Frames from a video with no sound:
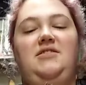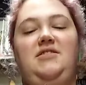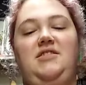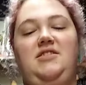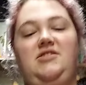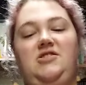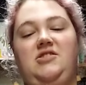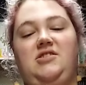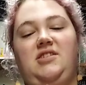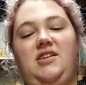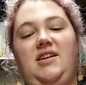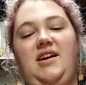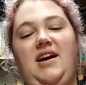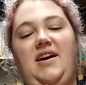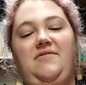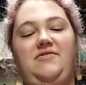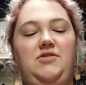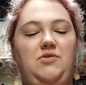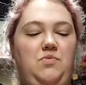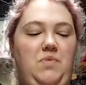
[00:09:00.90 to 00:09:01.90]
they're just going to
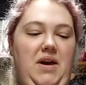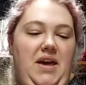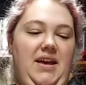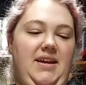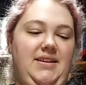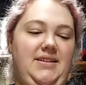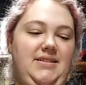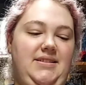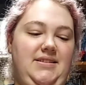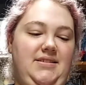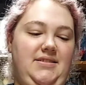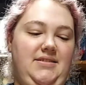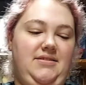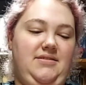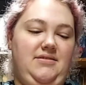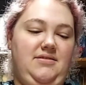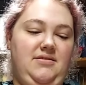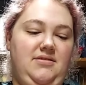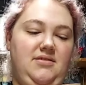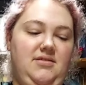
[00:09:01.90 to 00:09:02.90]
have to wait.
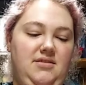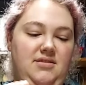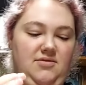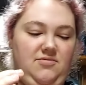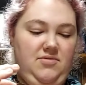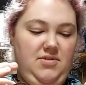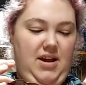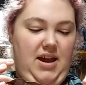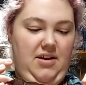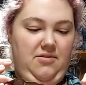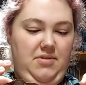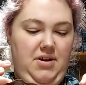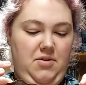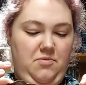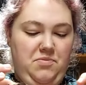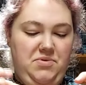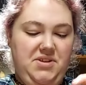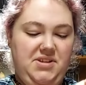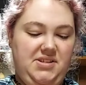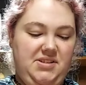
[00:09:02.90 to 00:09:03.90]
How do I
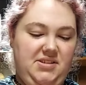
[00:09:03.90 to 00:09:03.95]
open